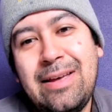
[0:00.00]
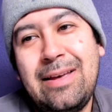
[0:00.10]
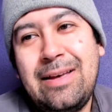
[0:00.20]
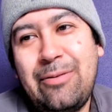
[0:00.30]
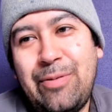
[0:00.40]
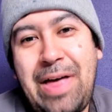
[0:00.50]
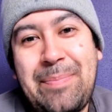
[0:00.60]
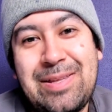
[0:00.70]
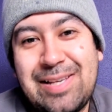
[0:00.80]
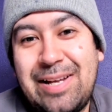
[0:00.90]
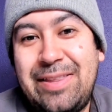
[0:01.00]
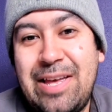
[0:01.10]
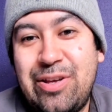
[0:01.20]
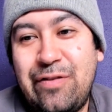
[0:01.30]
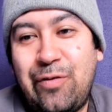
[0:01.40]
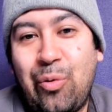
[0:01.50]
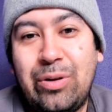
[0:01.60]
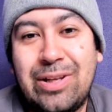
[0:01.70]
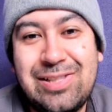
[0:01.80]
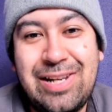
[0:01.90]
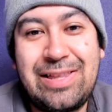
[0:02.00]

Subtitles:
With that being said, thank you for listening.